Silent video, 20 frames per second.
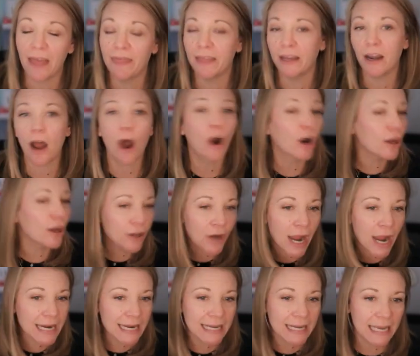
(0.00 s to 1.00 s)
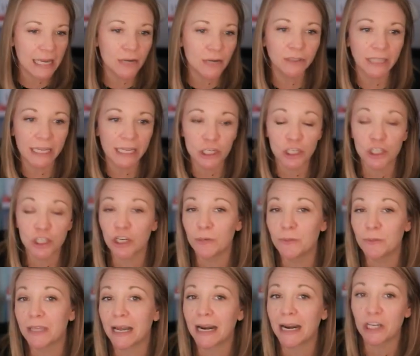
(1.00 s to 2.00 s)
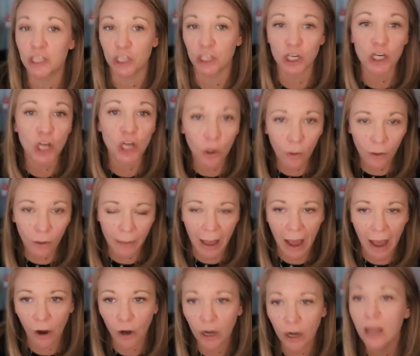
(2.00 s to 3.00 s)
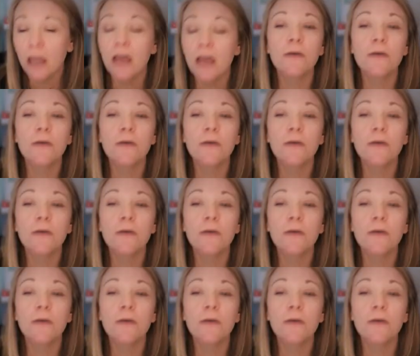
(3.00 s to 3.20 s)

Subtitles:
And then are there any key relationships that I should know about